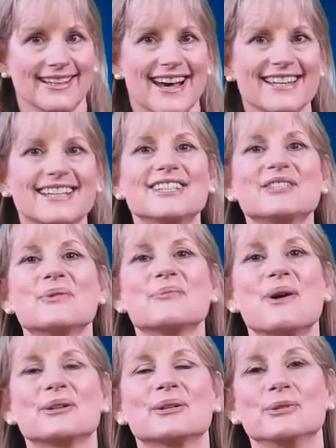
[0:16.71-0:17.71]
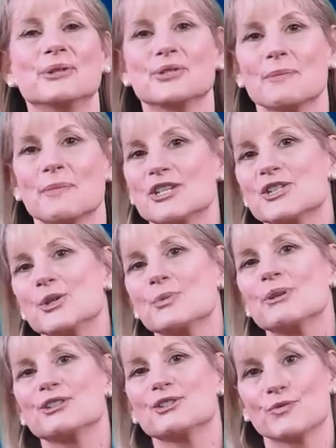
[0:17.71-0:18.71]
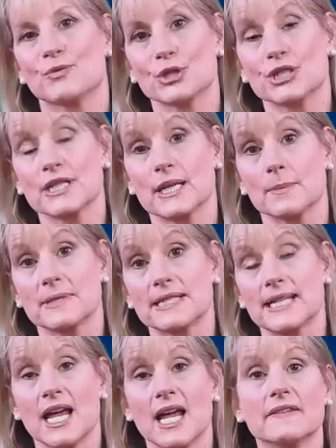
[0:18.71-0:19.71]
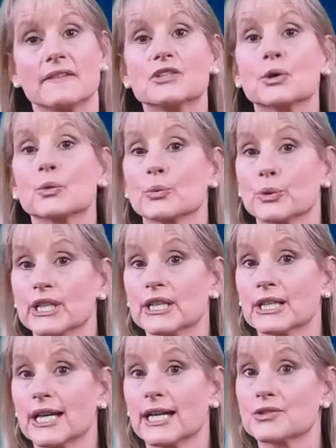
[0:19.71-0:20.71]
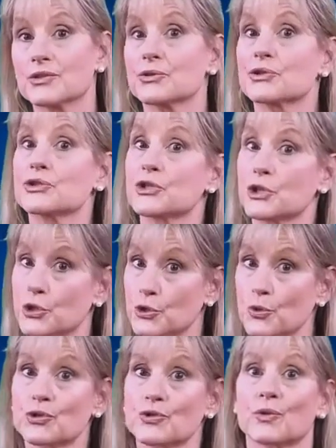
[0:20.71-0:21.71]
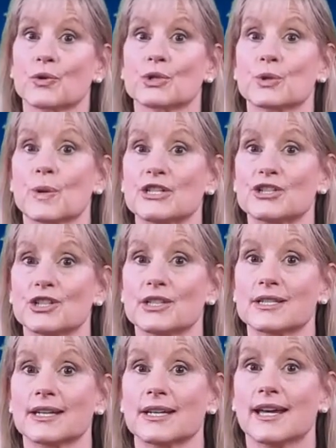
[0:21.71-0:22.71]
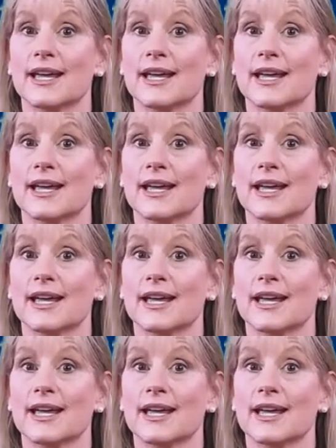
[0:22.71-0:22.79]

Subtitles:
I'd like to welcome you to my 2-minute divorce tips. These are real answers to your divorce questions.